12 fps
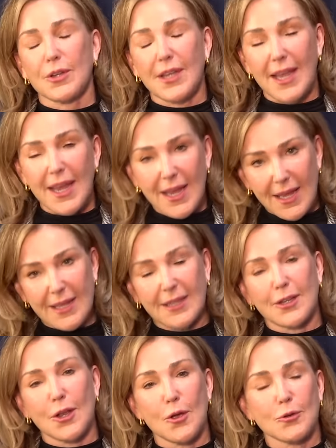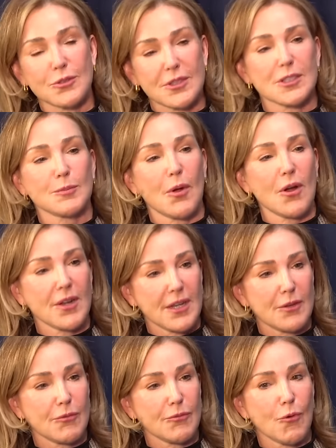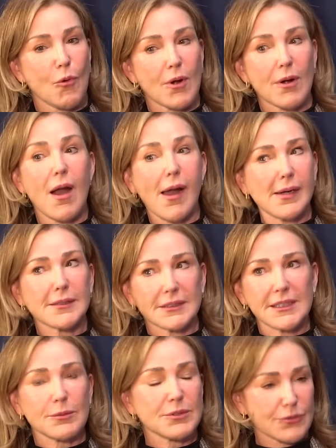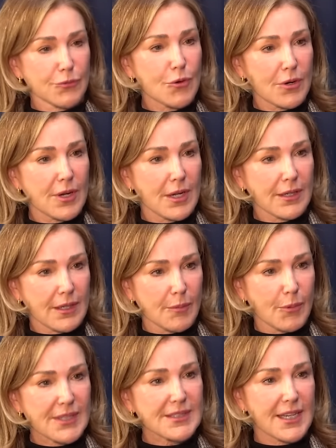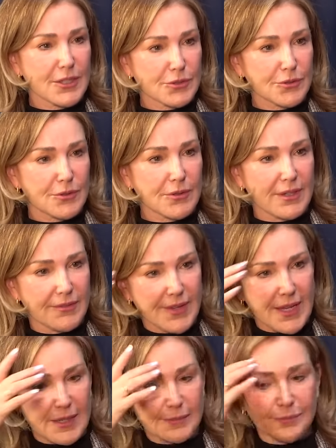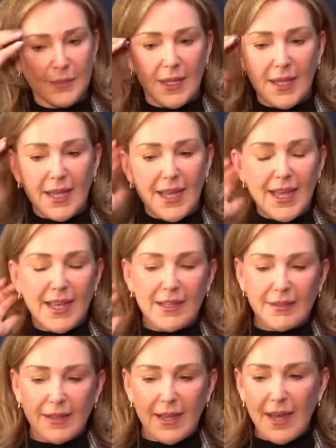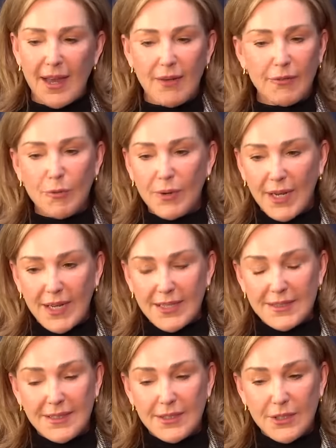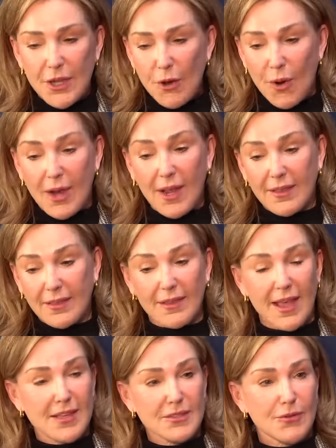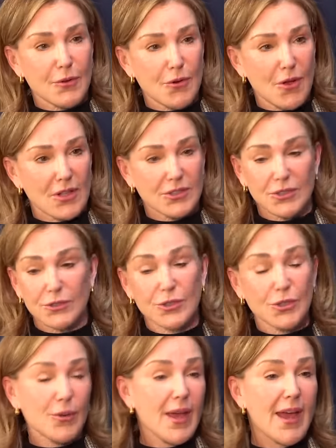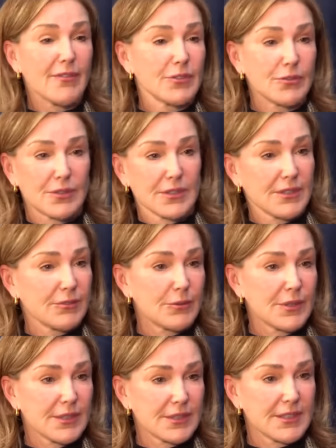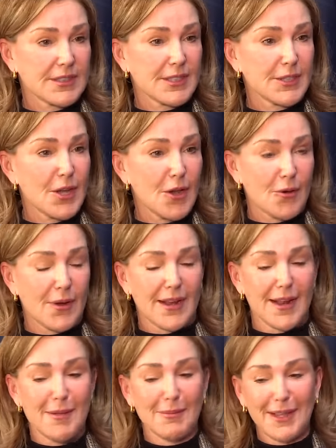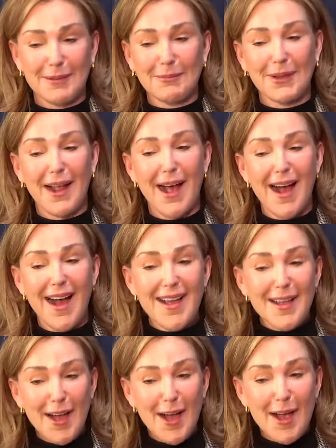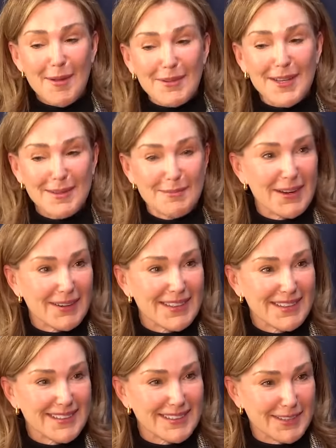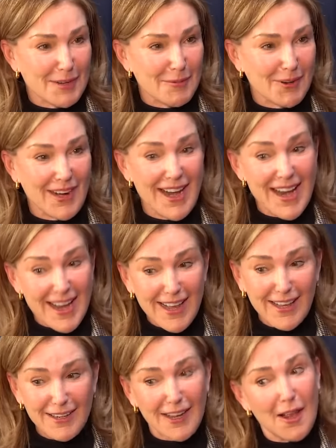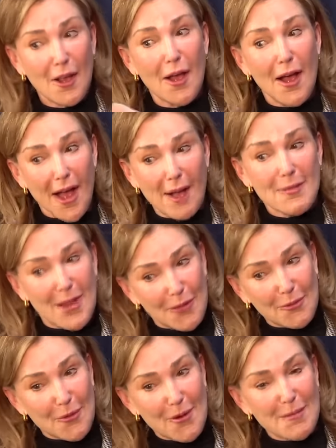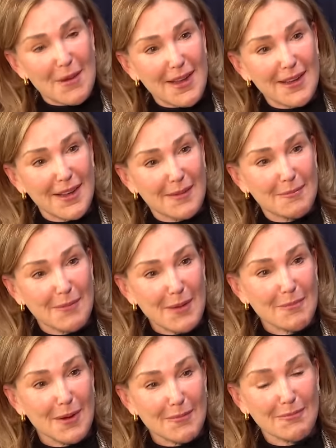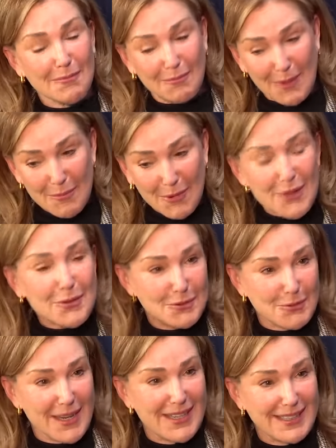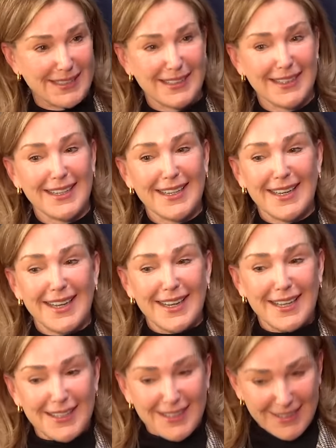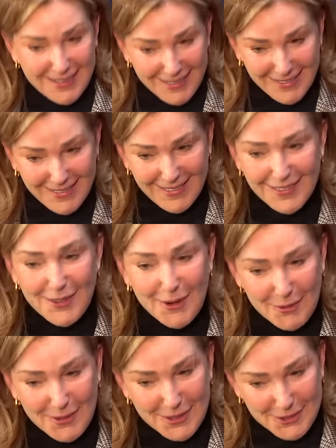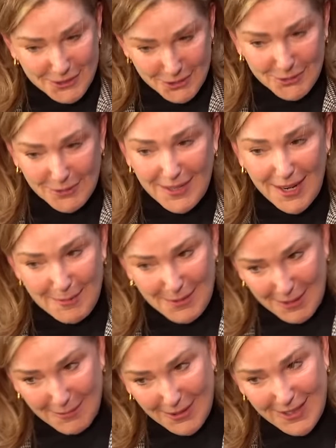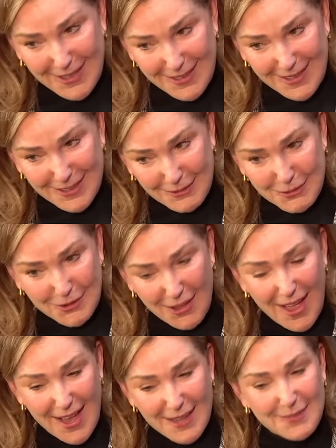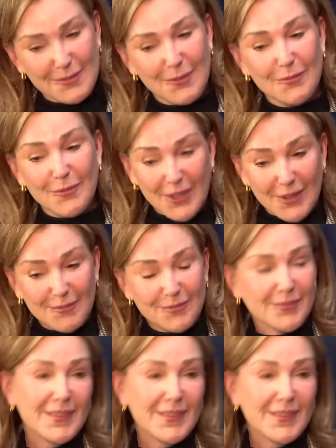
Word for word: to Cannes and host this party for, a, uh, it was for a, a breast cancer event. And everyone I guess said no. I got the last phone call and she goes, "You have to because everyone else has said no." And I'm like, "But I I'm getting married this summer and I'm now throwing my my my, my brother's wedding." You know, in June and I'm getting married at the end of July and well,